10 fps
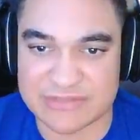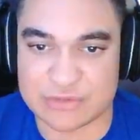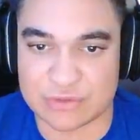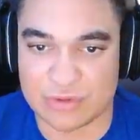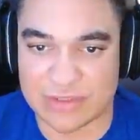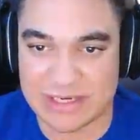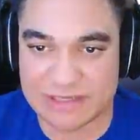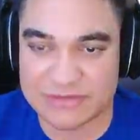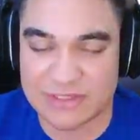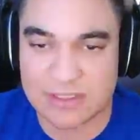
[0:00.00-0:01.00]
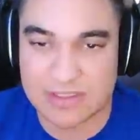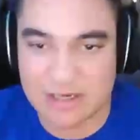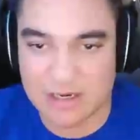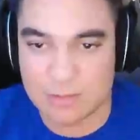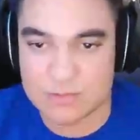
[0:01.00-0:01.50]
to look at.
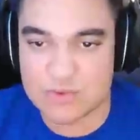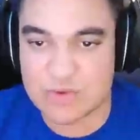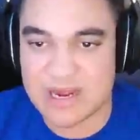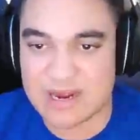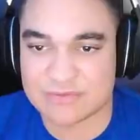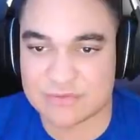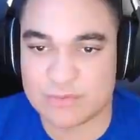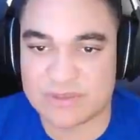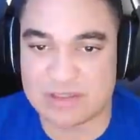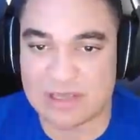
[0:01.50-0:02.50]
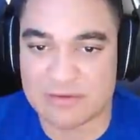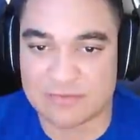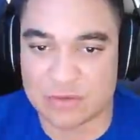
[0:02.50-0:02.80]
You have to be kind of